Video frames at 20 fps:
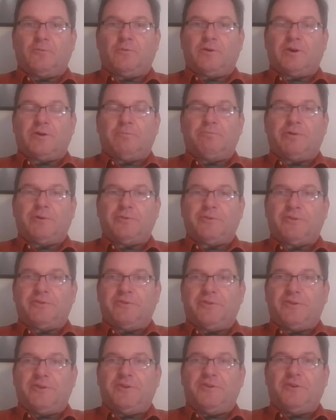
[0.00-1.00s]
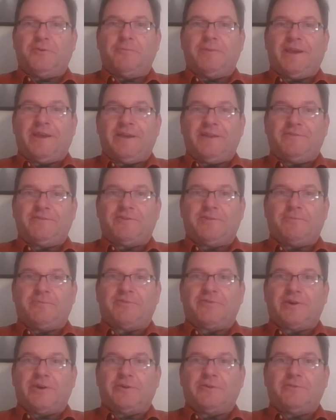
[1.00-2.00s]
While both of the domains
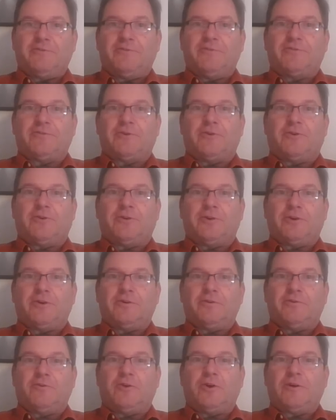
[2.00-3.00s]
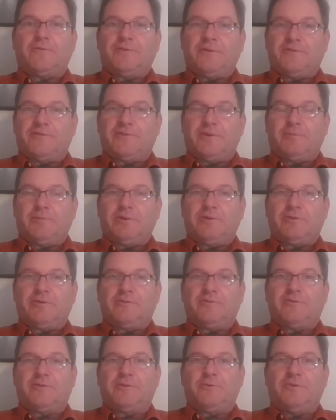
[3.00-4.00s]
themselves are often similar,
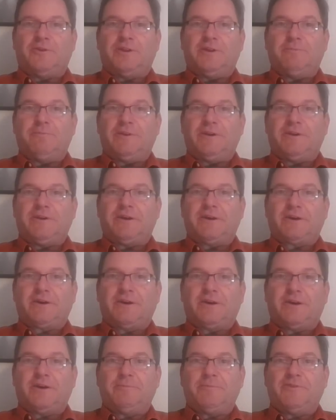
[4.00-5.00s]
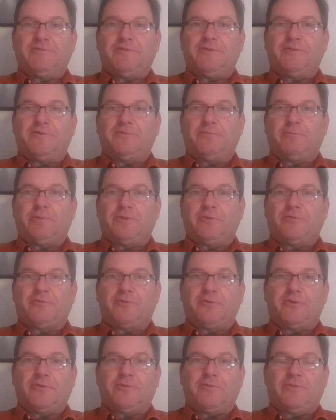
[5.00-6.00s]
so dnb.com is used both
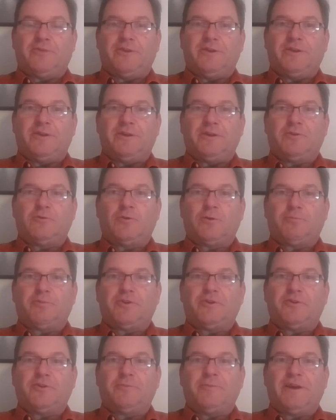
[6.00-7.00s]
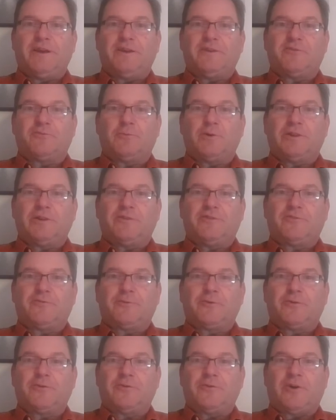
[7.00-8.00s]
for the corporate domain as well as
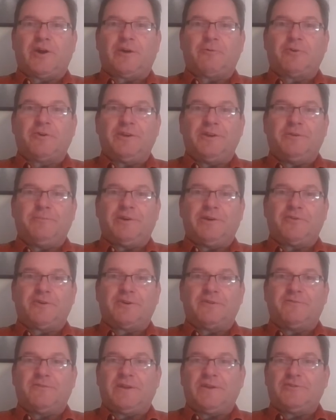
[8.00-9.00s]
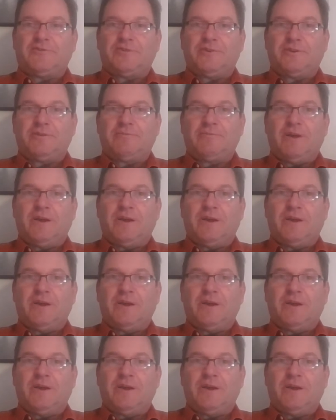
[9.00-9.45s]
for our email convention.